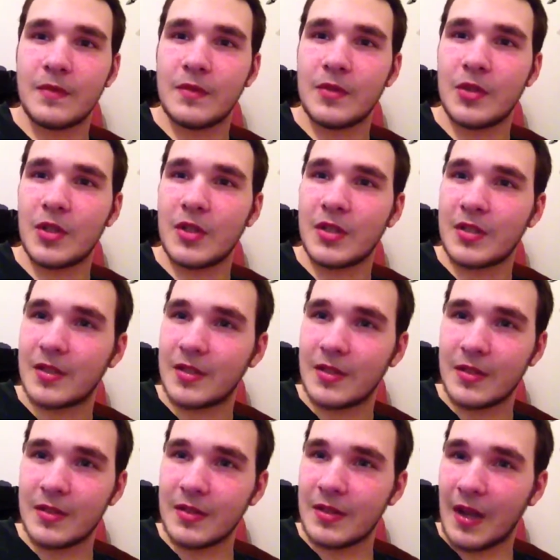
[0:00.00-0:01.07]
just
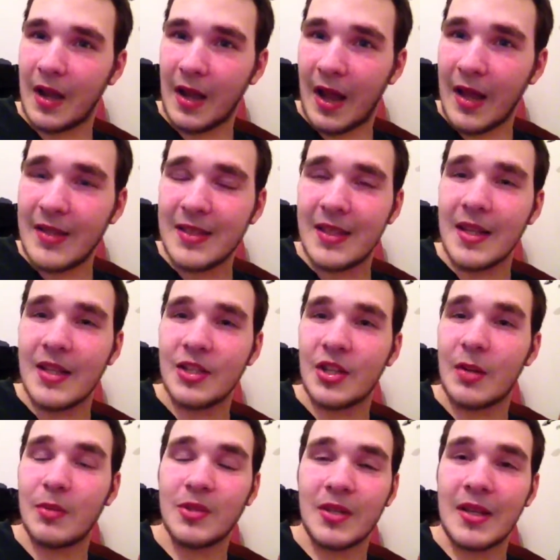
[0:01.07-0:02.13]
isolation.
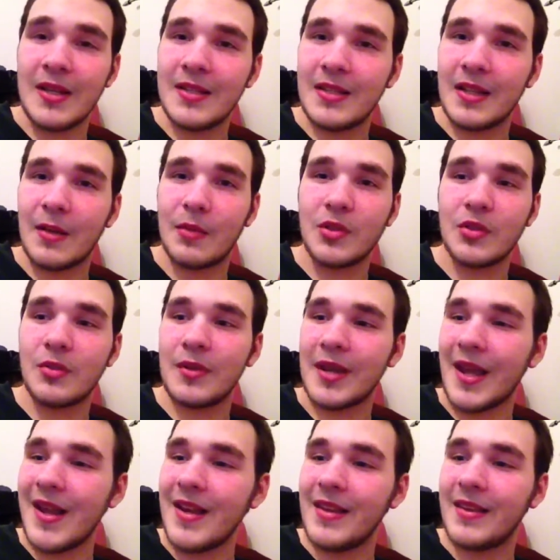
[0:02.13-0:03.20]
I wasn't eating, I wasn't doing
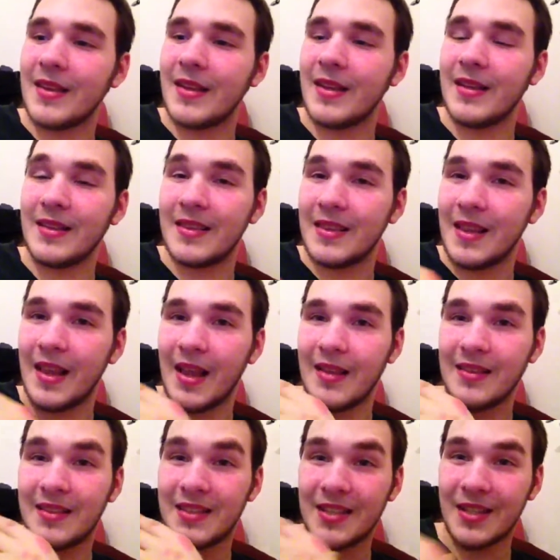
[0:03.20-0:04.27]
anything, and
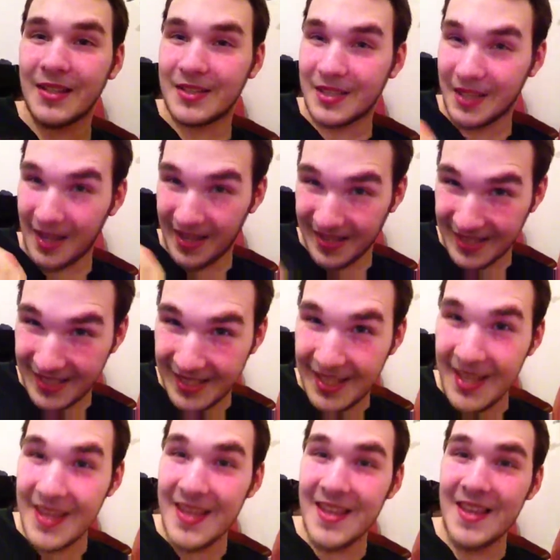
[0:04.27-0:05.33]
to
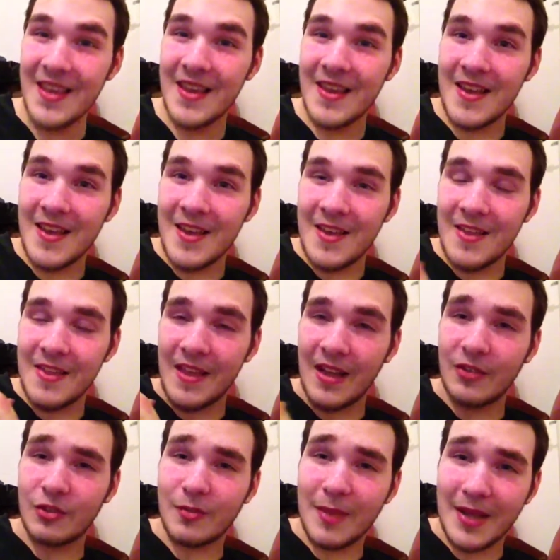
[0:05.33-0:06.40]
see
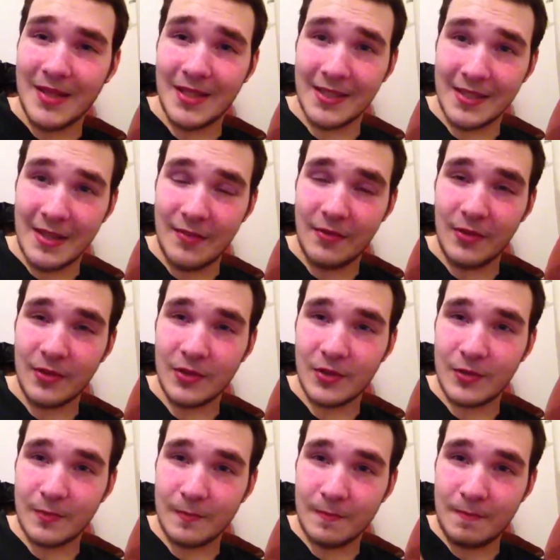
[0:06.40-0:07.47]
that dramatic
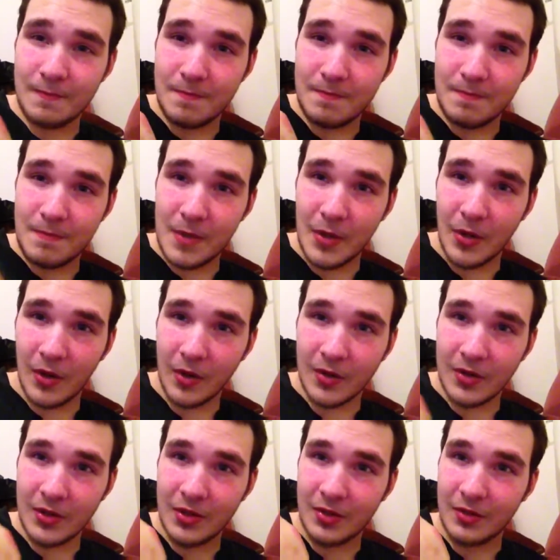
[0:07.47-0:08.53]
difference
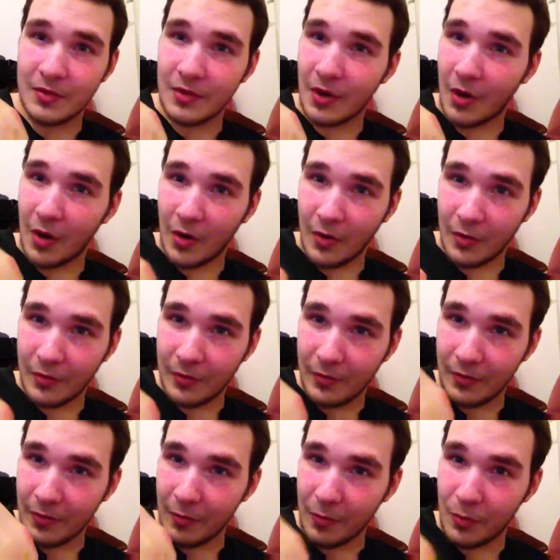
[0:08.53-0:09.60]
because of
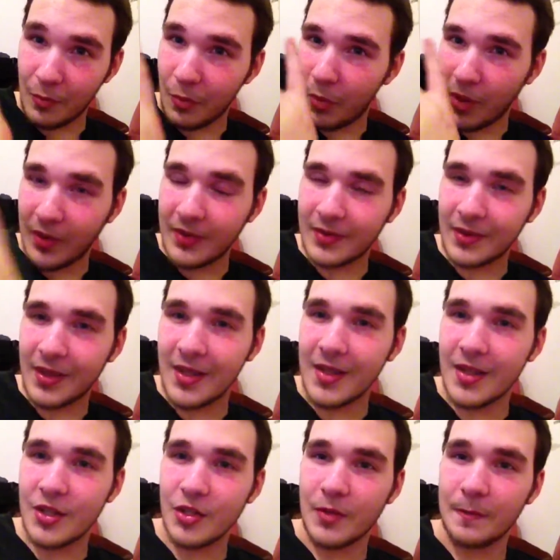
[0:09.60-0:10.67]
one
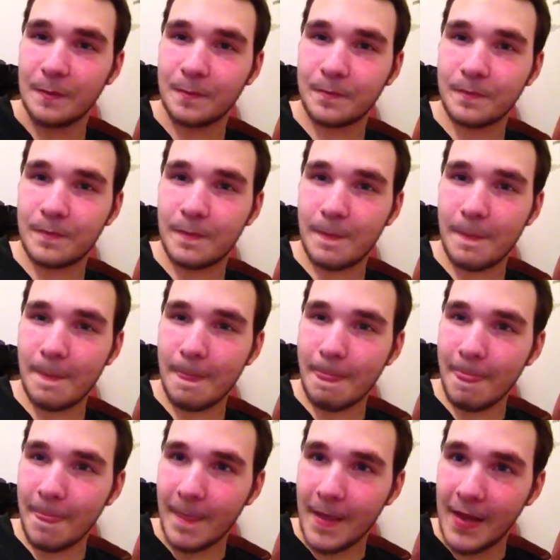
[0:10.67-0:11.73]
condition,
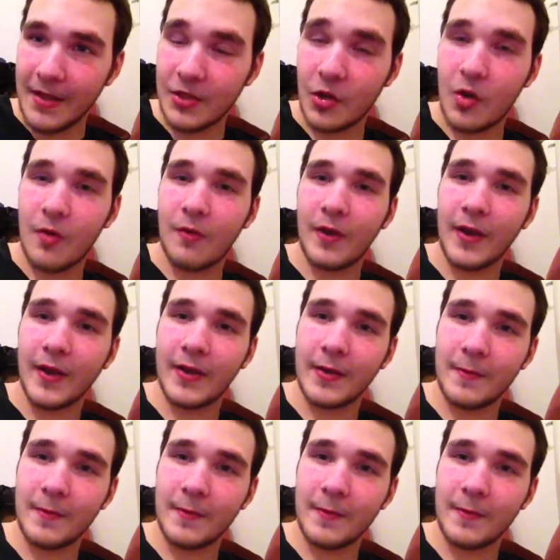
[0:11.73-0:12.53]
it's horrifying.